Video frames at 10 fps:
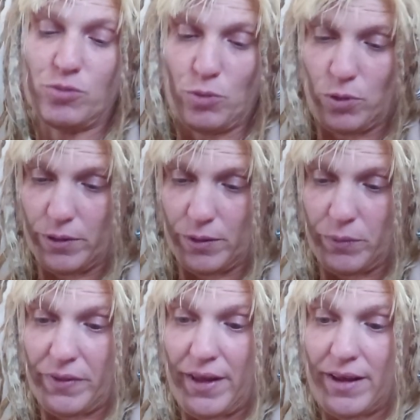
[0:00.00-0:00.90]
to mourn
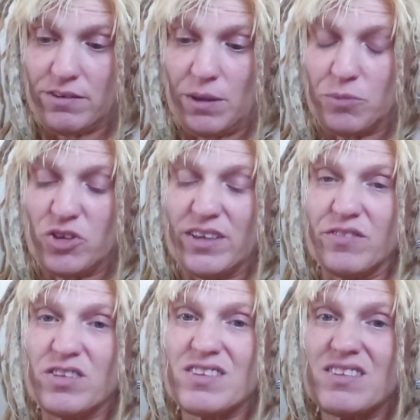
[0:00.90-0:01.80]
when they attempt to
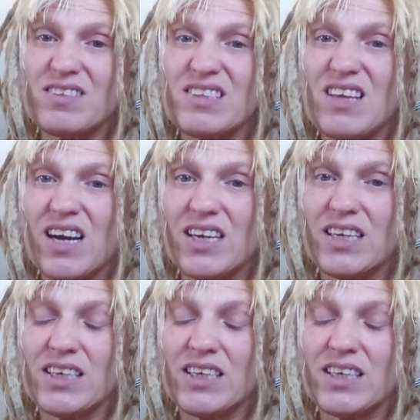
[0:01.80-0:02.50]
give suck